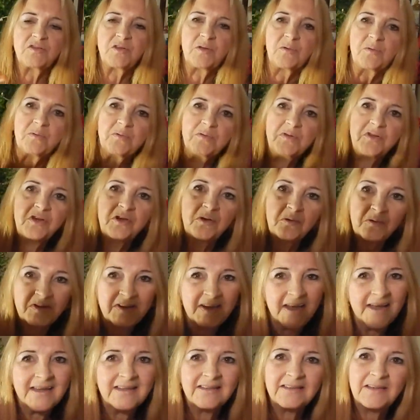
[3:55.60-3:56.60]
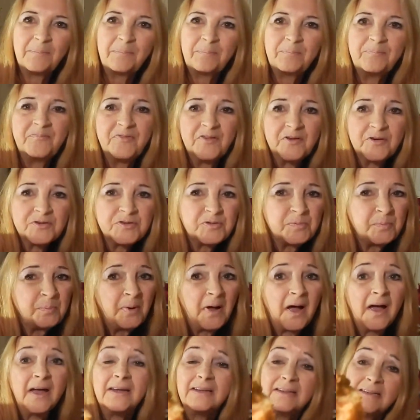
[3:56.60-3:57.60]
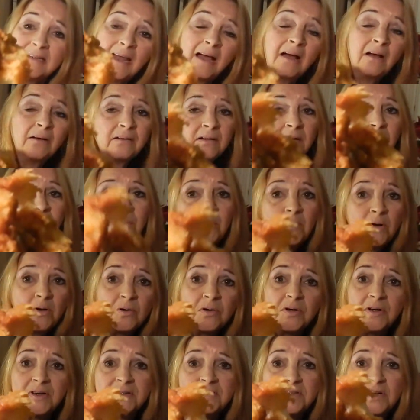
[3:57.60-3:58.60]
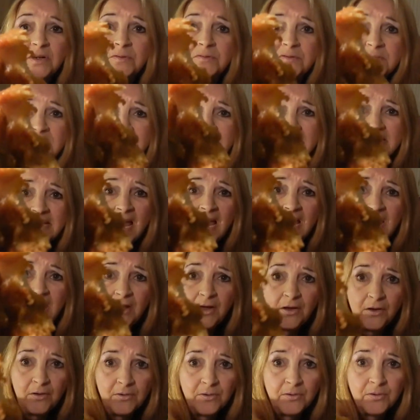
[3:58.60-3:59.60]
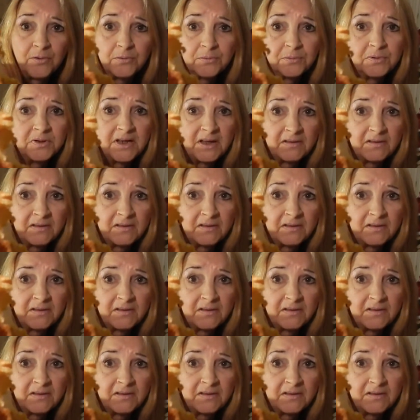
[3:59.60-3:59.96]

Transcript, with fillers: So you take the first bite. Now come on, don't say oh.